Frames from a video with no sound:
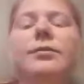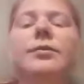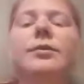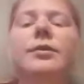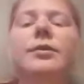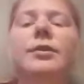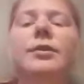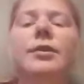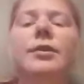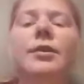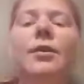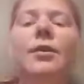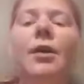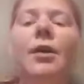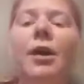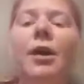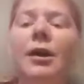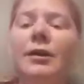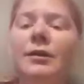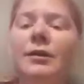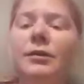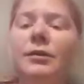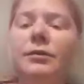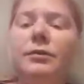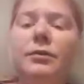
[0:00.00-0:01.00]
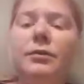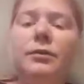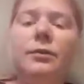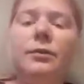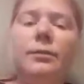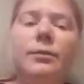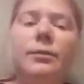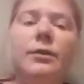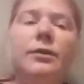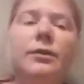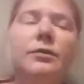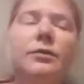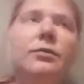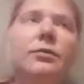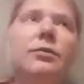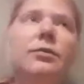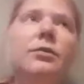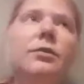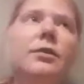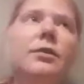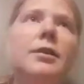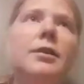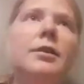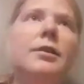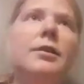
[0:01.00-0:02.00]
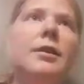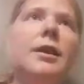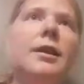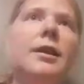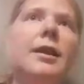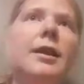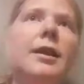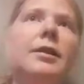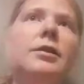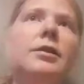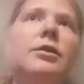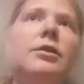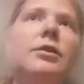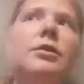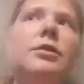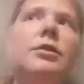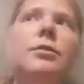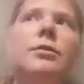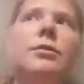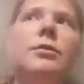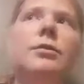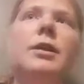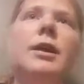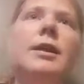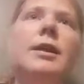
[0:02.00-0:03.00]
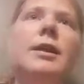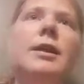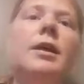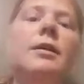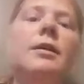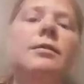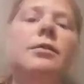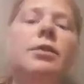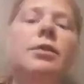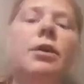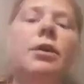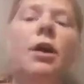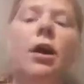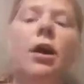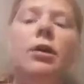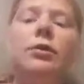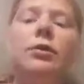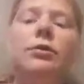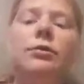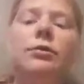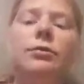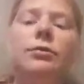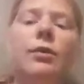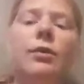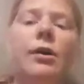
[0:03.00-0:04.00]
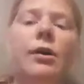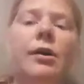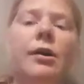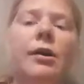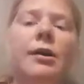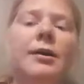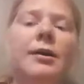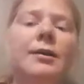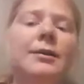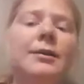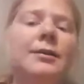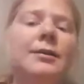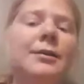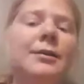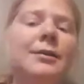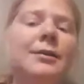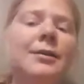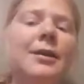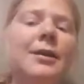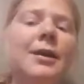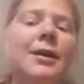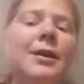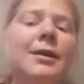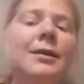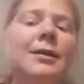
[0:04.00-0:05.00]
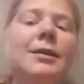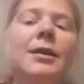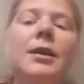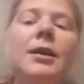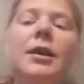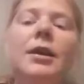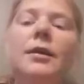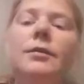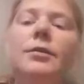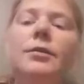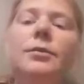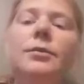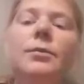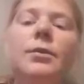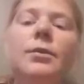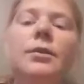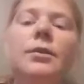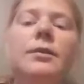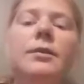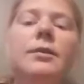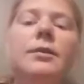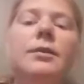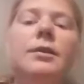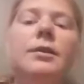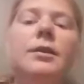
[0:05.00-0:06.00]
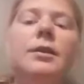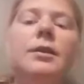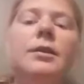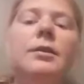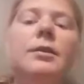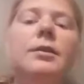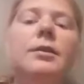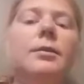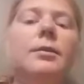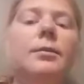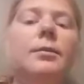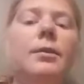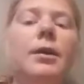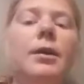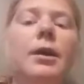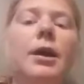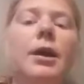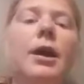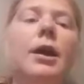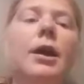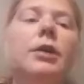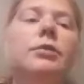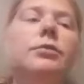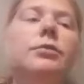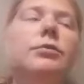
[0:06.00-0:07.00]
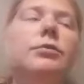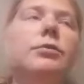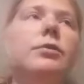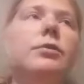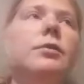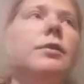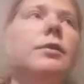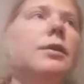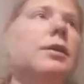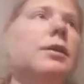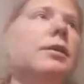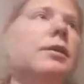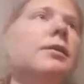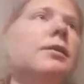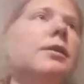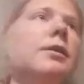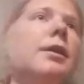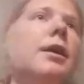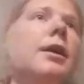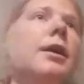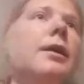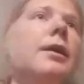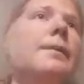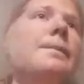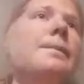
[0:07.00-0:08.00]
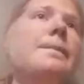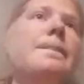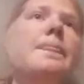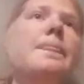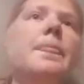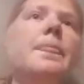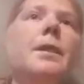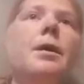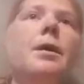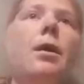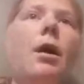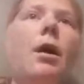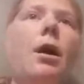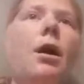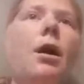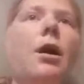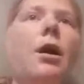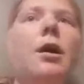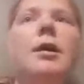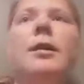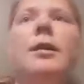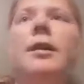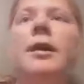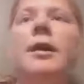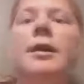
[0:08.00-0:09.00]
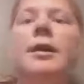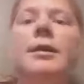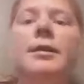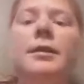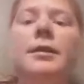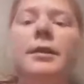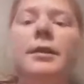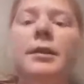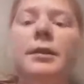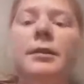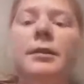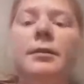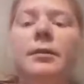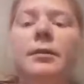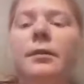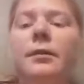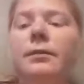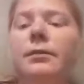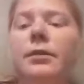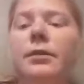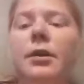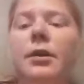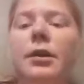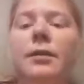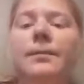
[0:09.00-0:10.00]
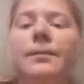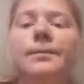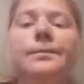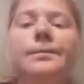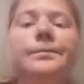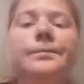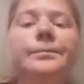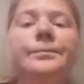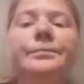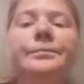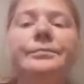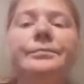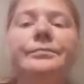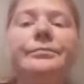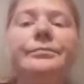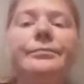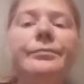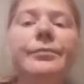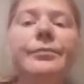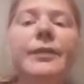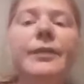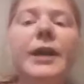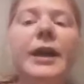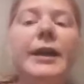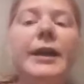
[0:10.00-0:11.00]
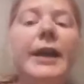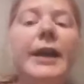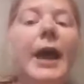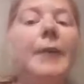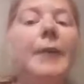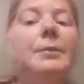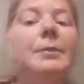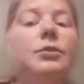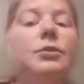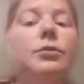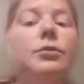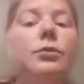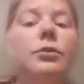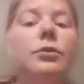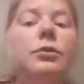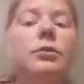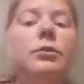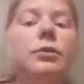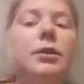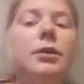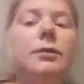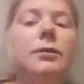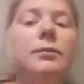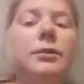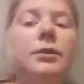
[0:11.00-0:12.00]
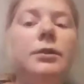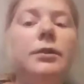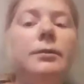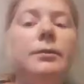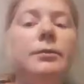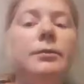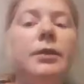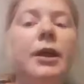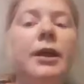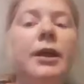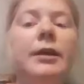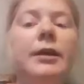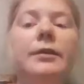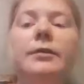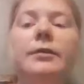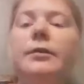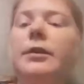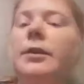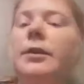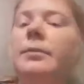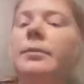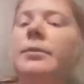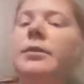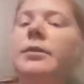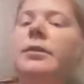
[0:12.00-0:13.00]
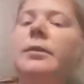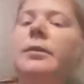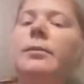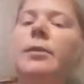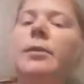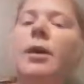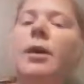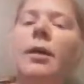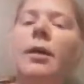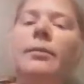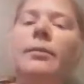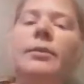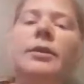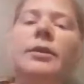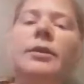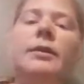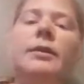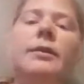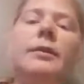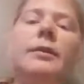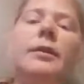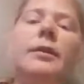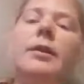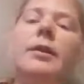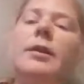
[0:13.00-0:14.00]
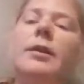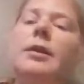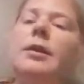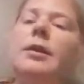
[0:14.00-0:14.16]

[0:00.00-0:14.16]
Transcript: on YouTube. Because those are things I like to do. And I love to do art and all that. If you want to see some extra things like art-like things I've done, that'd be cool. Give me some likes. Give me some comments.